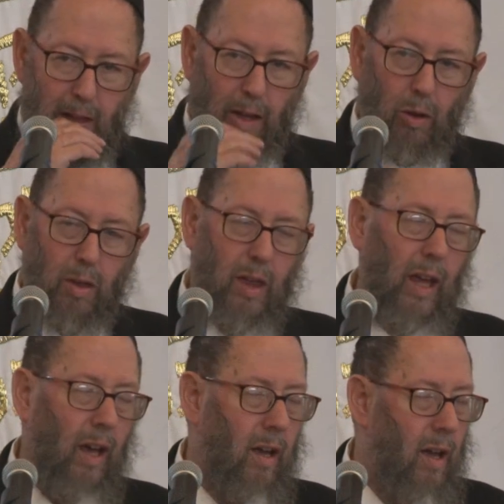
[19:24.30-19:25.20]
and you
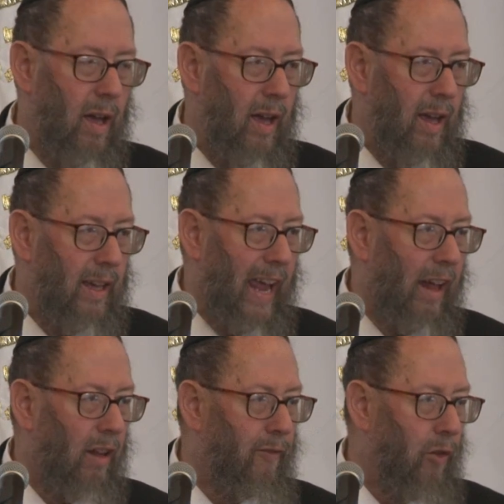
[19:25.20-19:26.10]
see a
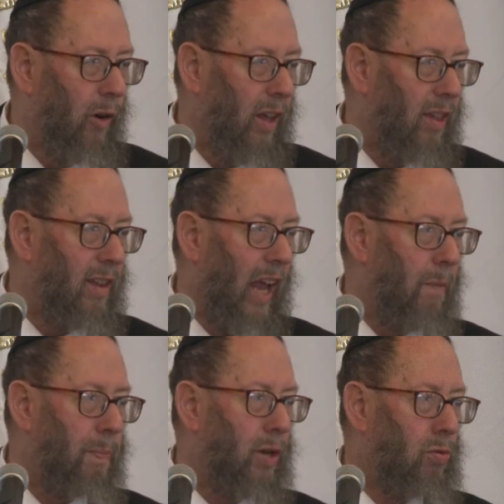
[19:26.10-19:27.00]
California
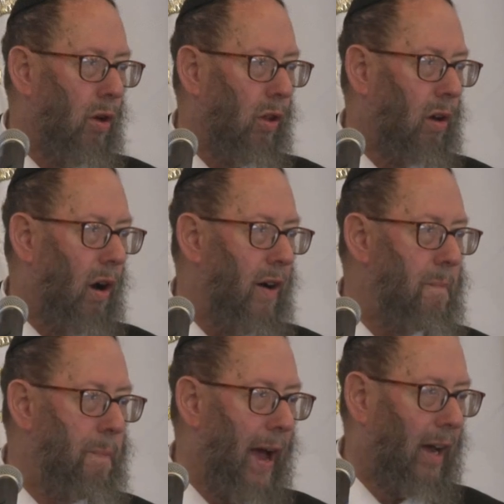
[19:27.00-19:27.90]
State Patrol car
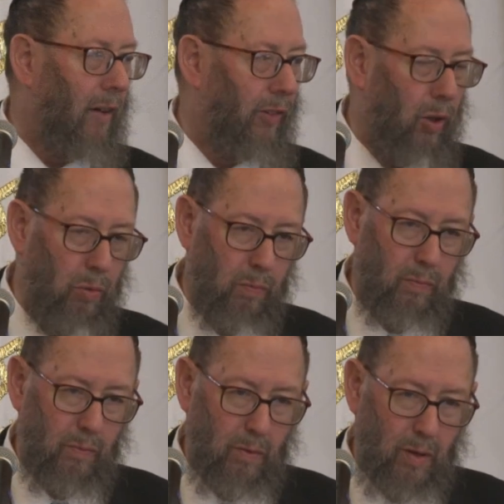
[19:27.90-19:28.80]
in back of you,
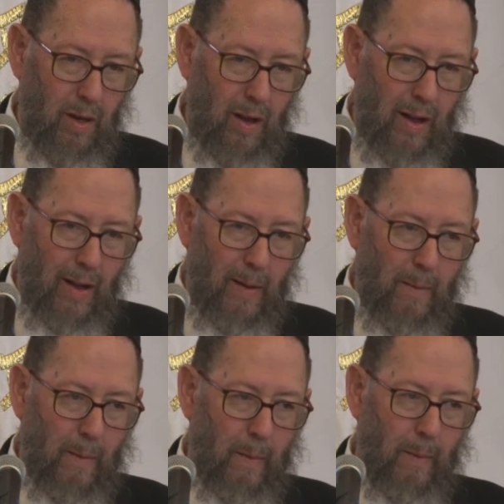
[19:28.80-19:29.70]

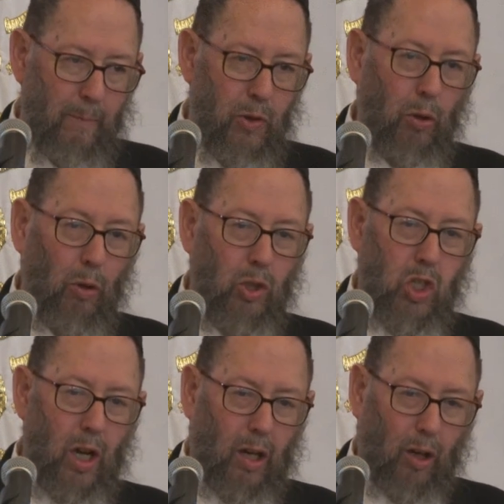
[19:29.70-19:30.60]
do you
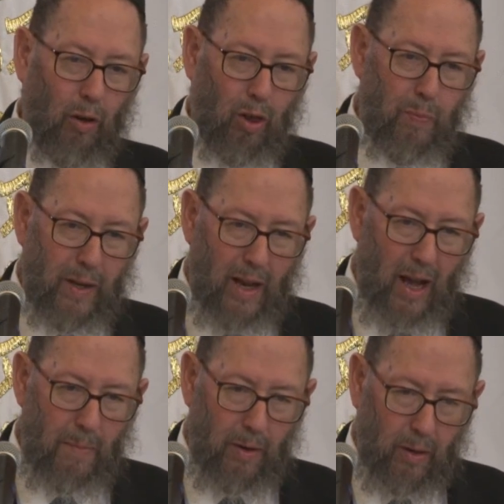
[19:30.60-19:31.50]
check your
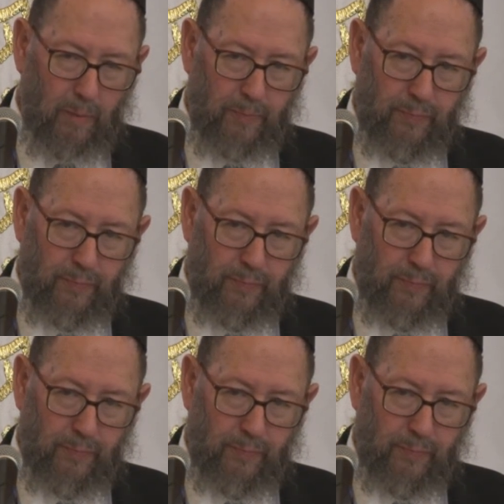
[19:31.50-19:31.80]
speedometer?